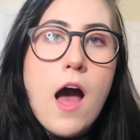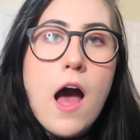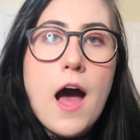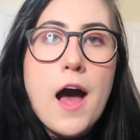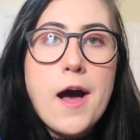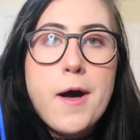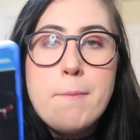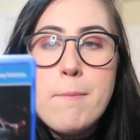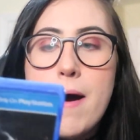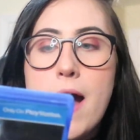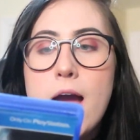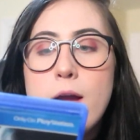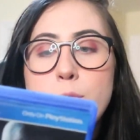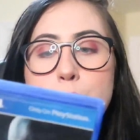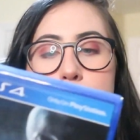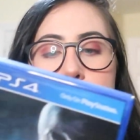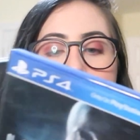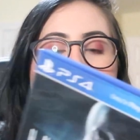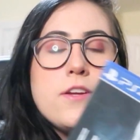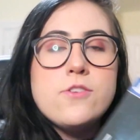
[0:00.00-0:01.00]
I
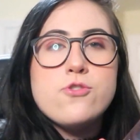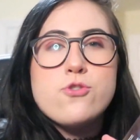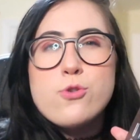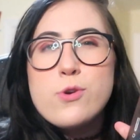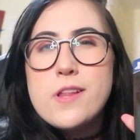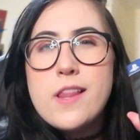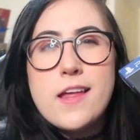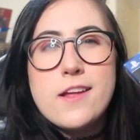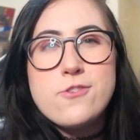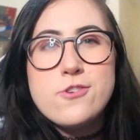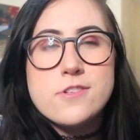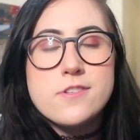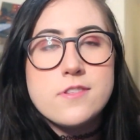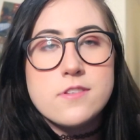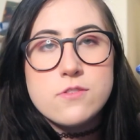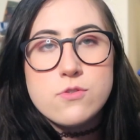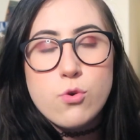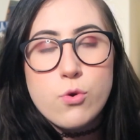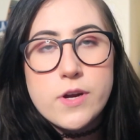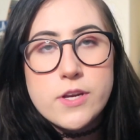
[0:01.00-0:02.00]
really enjoy like just
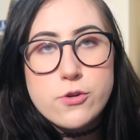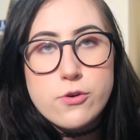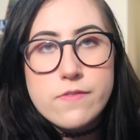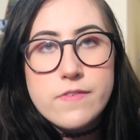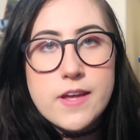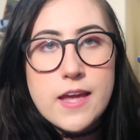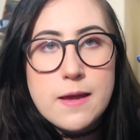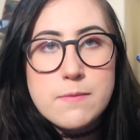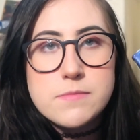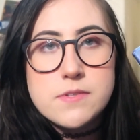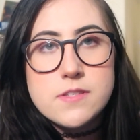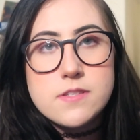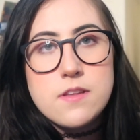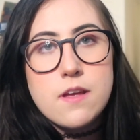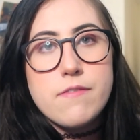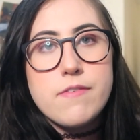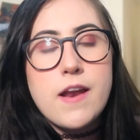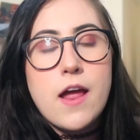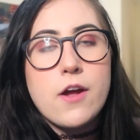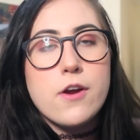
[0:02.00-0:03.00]
the story-driven games and
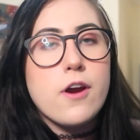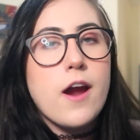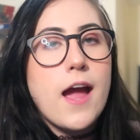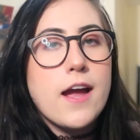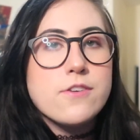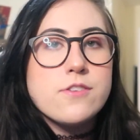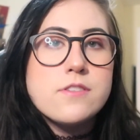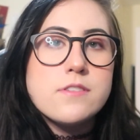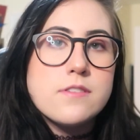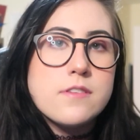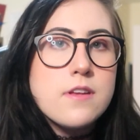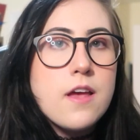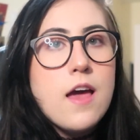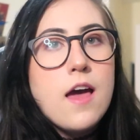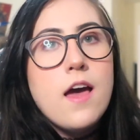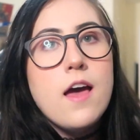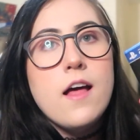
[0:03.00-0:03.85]
stuff and how your actions